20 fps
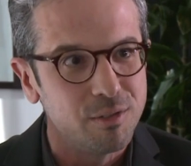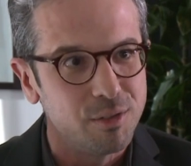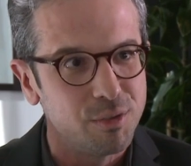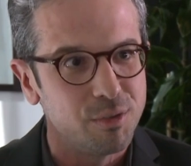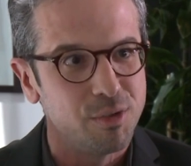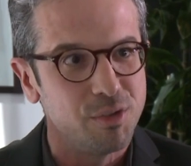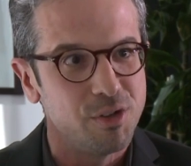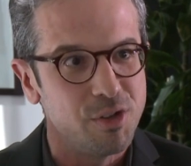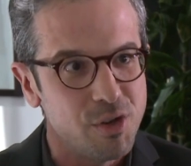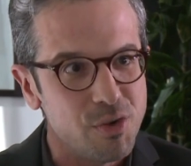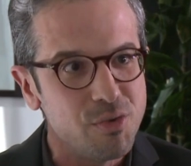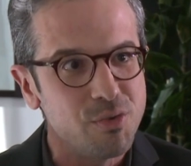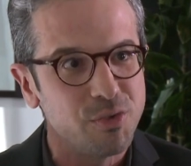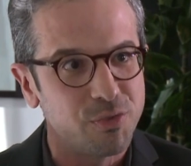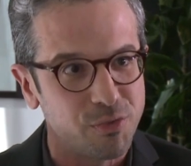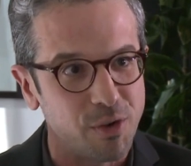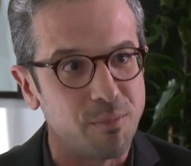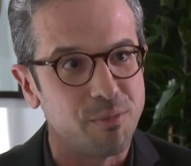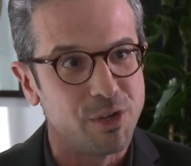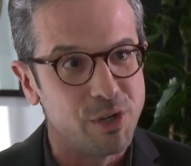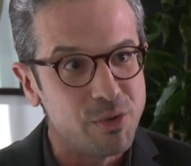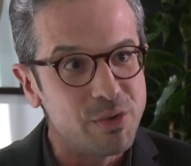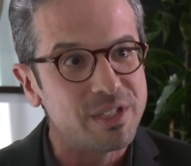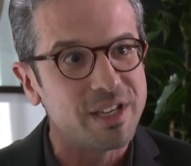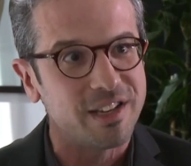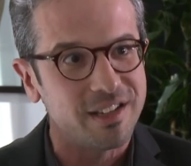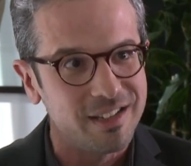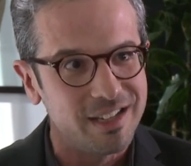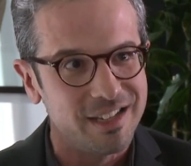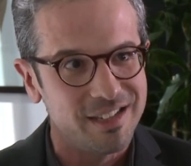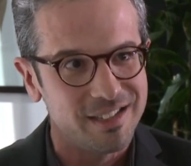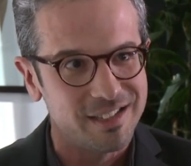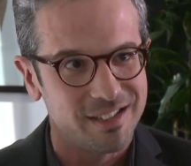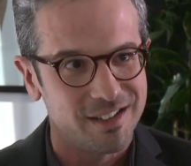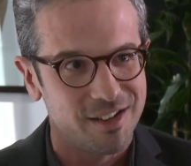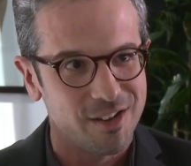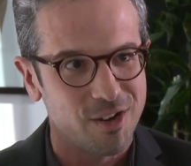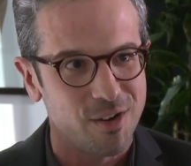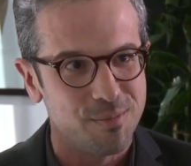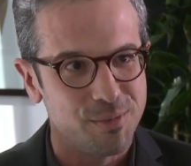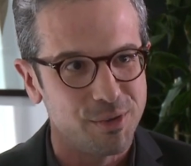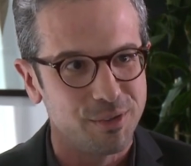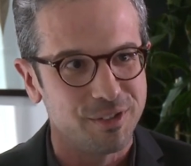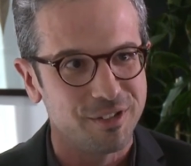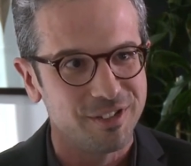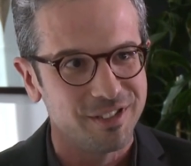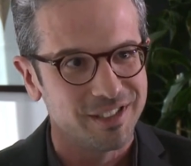from using these computers?